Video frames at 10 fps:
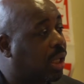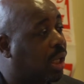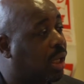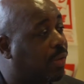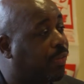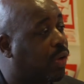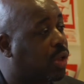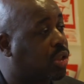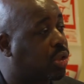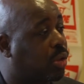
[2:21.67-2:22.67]
for
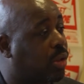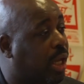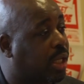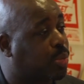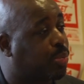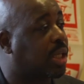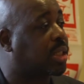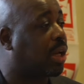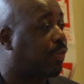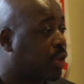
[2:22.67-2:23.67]
us to express
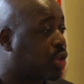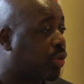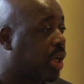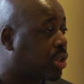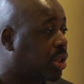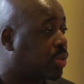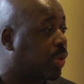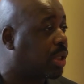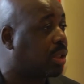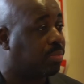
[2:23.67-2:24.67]
our frustrations
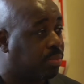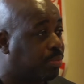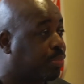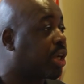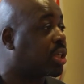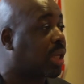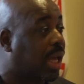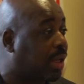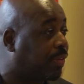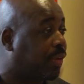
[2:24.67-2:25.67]
with British
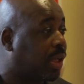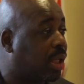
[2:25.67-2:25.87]
life